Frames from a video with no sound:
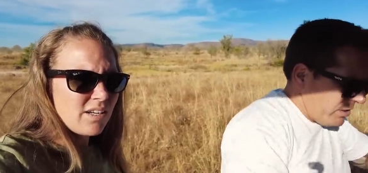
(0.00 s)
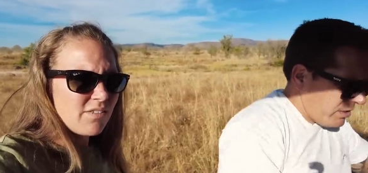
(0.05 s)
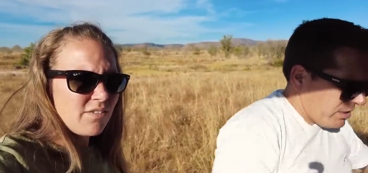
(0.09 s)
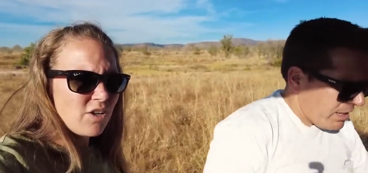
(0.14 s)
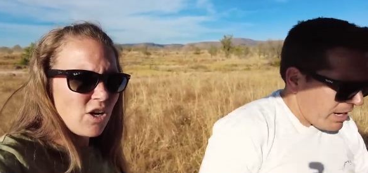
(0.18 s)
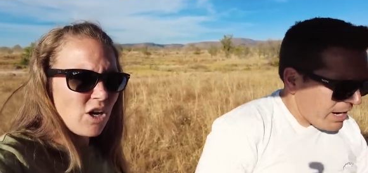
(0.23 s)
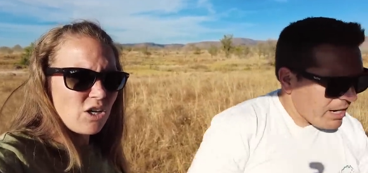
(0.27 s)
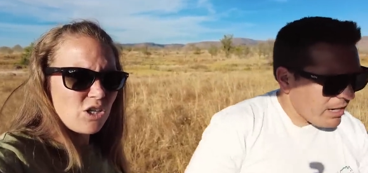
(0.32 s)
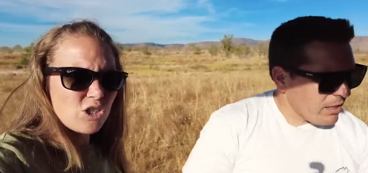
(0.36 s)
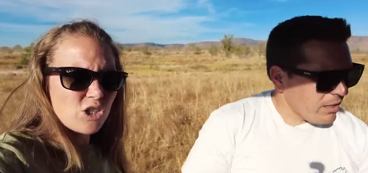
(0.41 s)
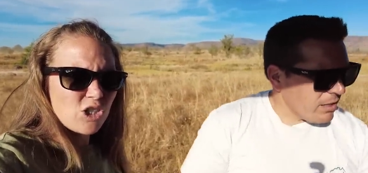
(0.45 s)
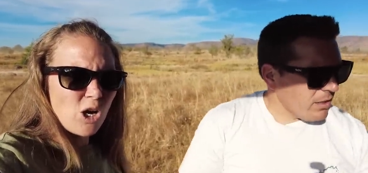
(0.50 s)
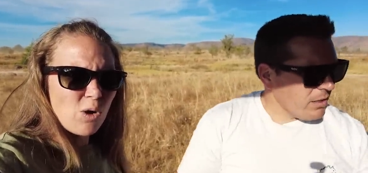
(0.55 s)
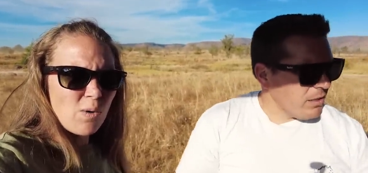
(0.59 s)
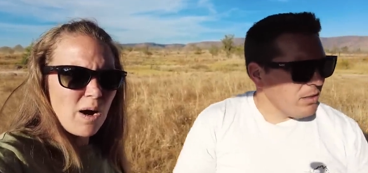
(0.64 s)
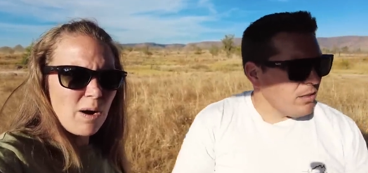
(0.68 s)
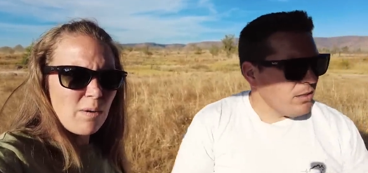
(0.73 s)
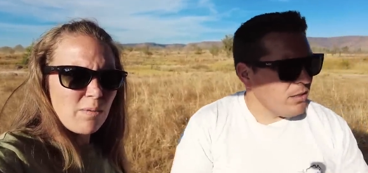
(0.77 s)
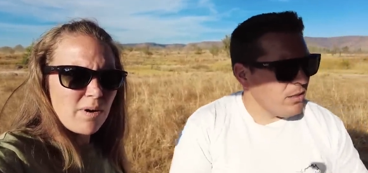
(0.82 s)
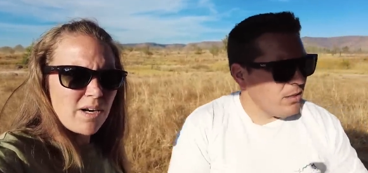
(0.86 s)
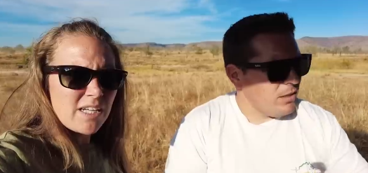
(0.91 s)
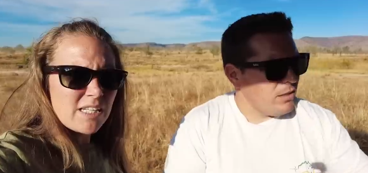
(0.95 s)
Speaker 1: if you saying, don't show
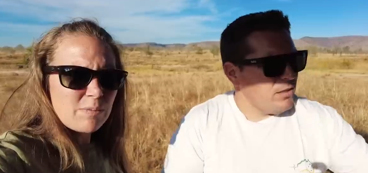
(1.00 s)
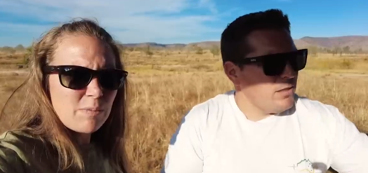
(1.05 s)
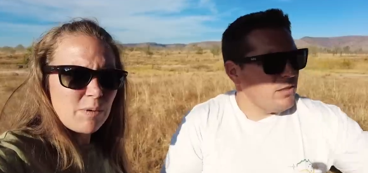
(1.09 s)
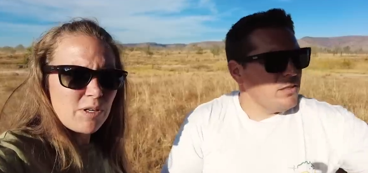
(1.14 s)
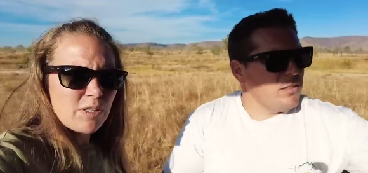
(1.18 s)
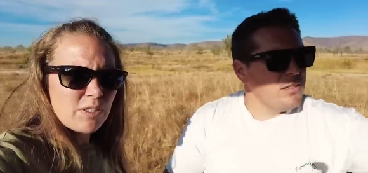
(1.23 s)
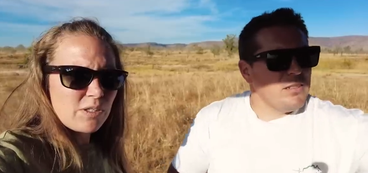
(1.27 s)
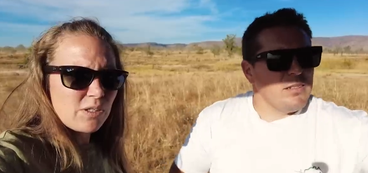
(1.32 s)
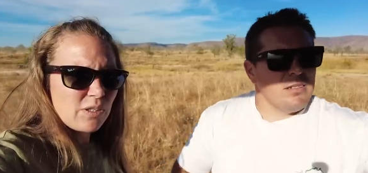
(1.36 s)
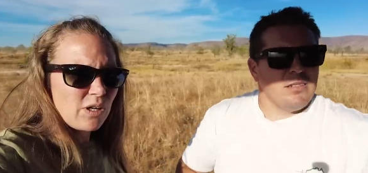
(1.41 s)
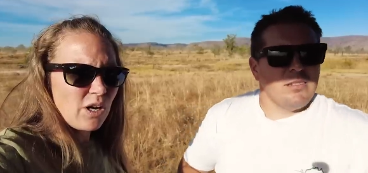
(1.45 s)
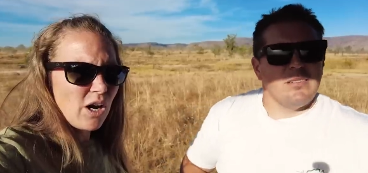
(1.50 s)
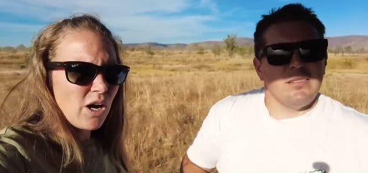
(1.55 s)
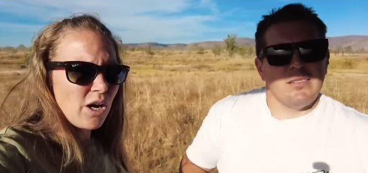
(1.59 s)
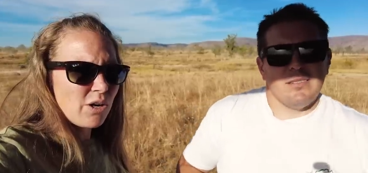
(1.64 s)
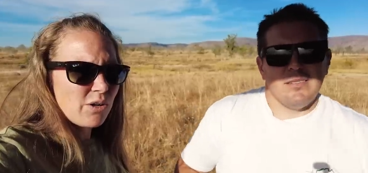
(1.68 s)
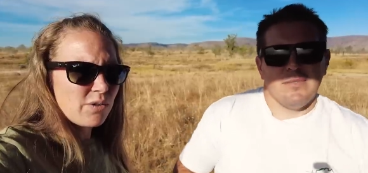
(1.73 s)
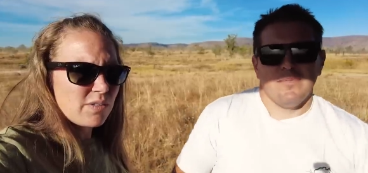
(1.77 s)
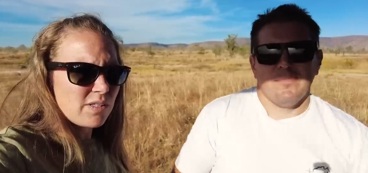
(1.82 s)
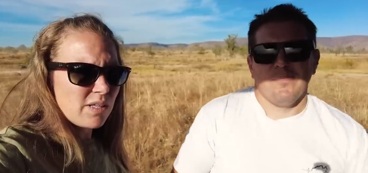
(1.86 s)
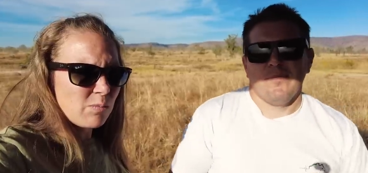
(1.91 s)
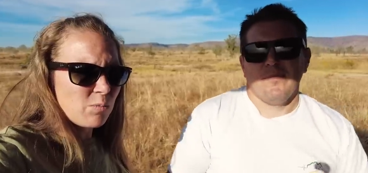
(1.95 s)
up where you're supposed to
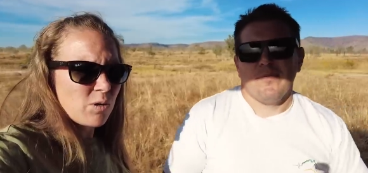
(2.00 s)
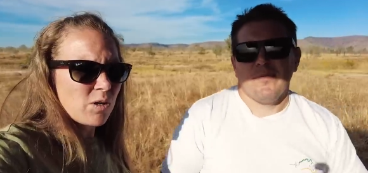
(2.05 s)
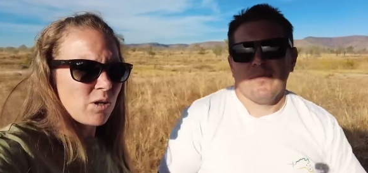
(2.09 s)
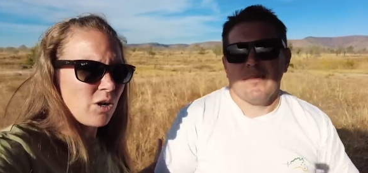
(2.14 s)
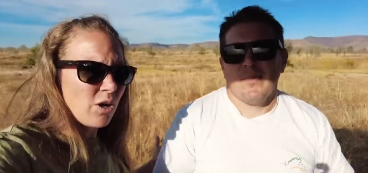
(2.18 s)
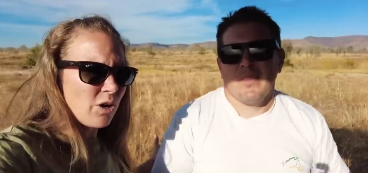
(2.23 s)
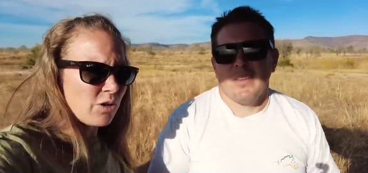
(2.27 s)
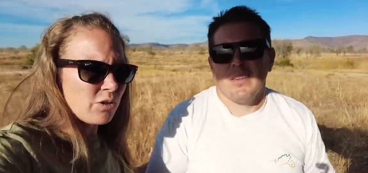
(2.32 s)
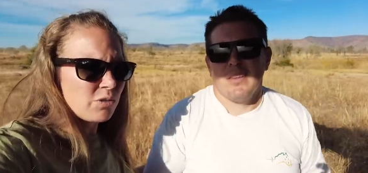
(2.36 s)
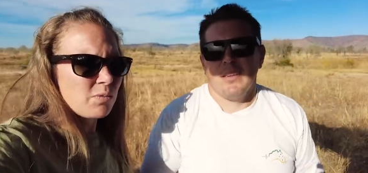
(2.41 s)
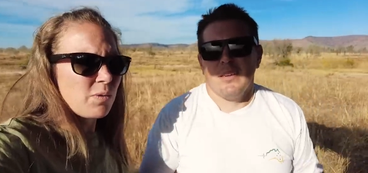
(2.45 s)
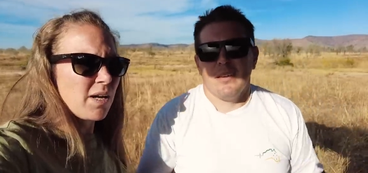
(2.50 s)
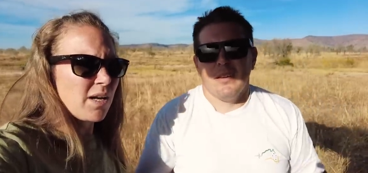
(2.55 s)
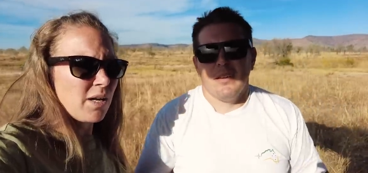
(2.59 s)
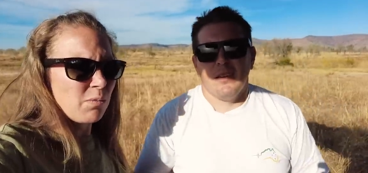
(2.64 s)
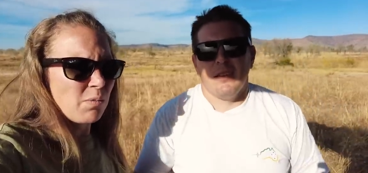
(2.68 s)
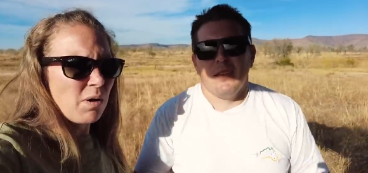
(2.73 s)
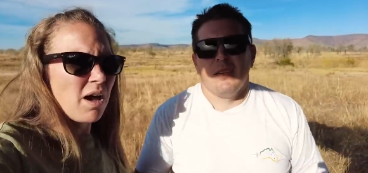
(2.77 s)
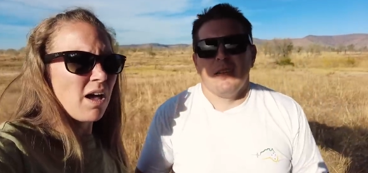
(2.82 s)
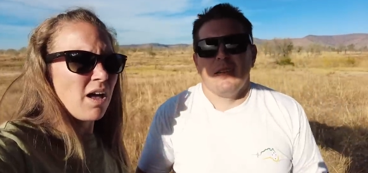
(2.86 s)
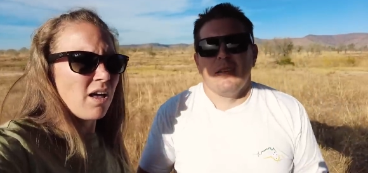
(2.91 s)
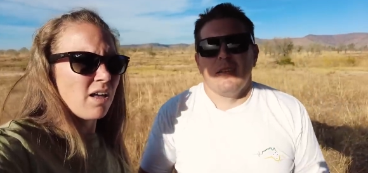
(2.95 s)
go, someone knows where
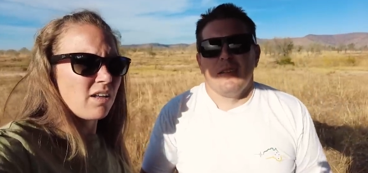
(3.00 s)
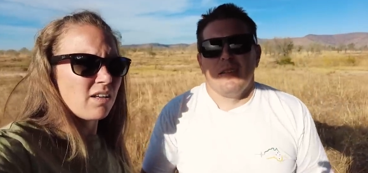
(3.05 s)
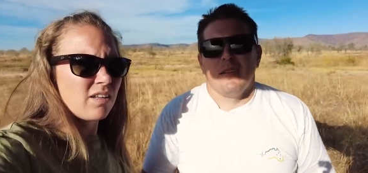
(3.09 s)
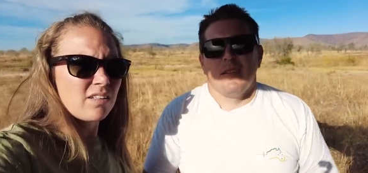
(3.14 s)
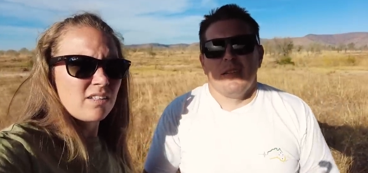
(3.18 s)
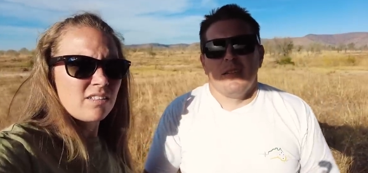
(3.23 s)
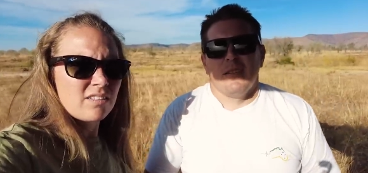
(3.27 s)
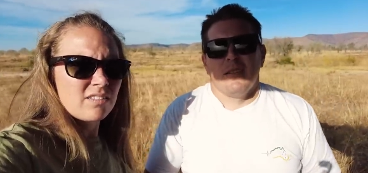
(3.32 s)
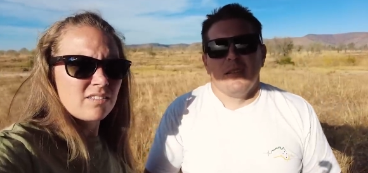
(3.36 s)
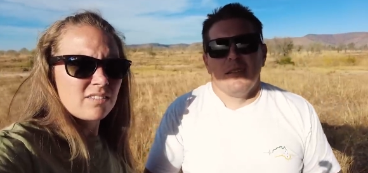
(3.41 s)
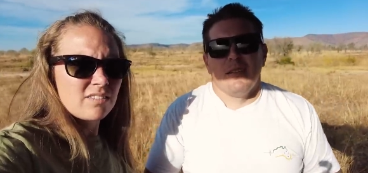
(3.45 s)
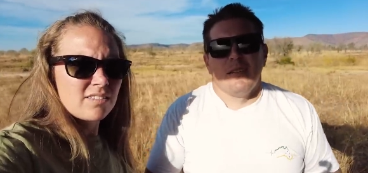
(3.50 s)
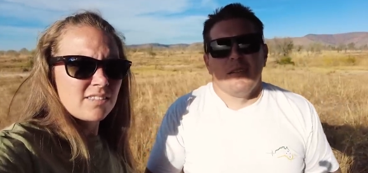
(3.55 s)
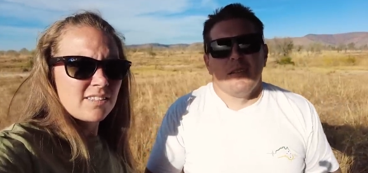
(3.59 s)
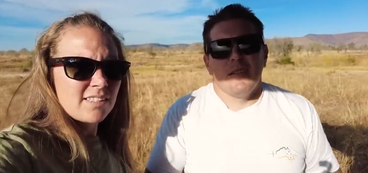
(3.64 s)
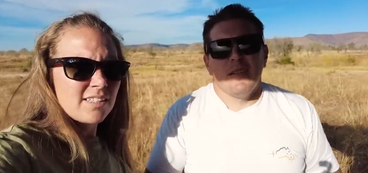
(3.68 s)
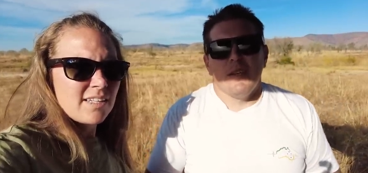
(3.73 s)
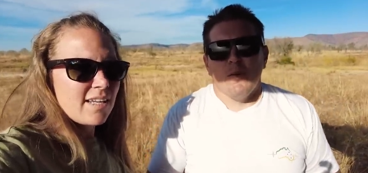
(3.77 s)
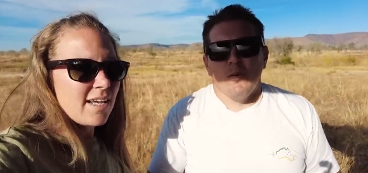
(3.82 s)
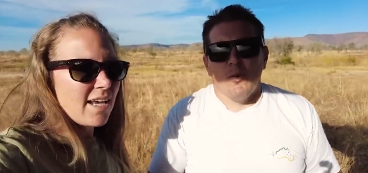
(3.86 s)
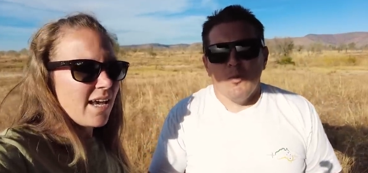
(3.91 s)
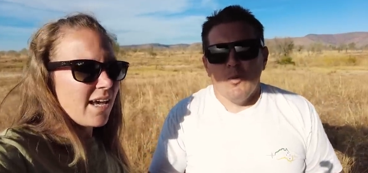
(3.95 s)
you are.
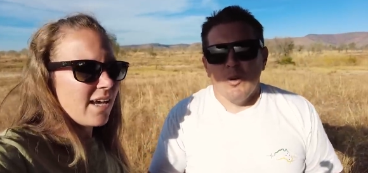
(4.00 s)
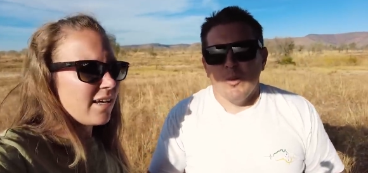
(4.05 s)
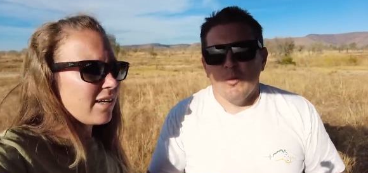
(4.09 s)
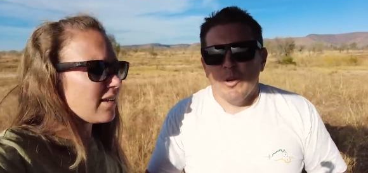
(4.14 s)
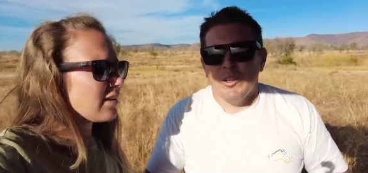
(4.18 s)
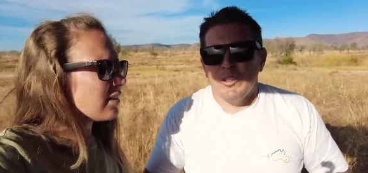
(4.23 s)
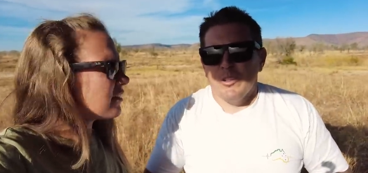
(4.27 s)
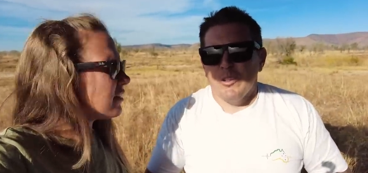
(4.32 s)
Yeah, well, what did we